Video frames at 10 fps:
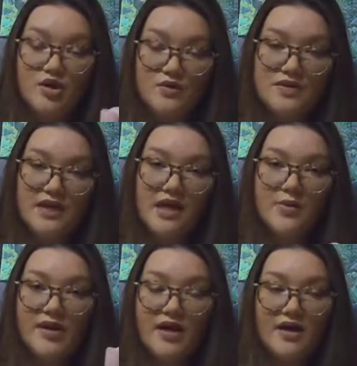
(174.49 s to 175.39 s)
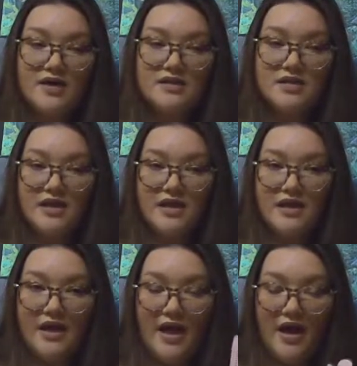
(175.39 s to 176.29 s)
using it because
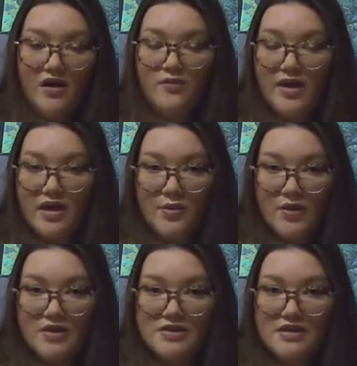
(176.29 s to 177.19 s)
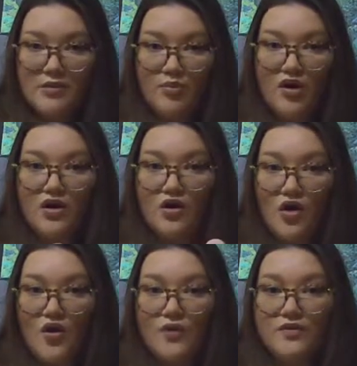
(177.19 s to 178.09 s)
the hair and makeup person brought her
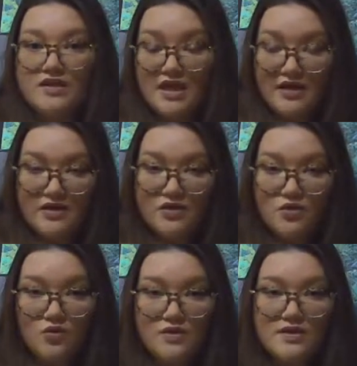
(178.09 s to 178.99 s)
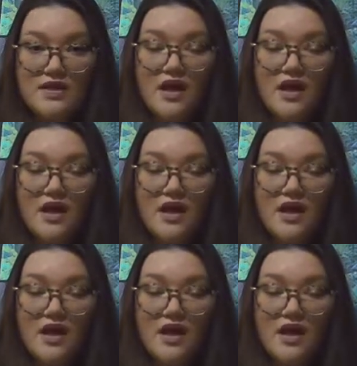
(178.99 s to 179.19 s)
own styling tools.